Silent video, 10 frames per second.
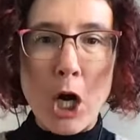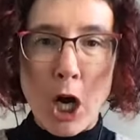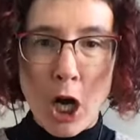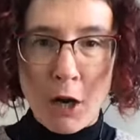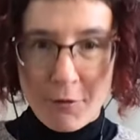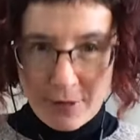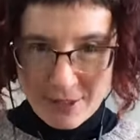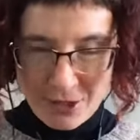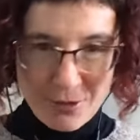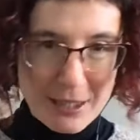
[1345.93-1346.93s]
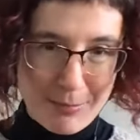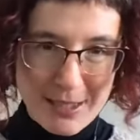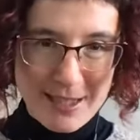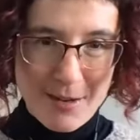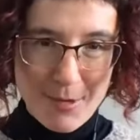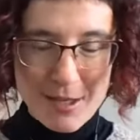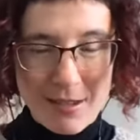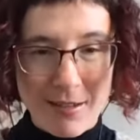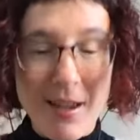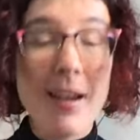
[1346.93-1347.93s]
perfect christmas time
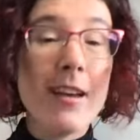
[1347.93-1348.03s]
knitting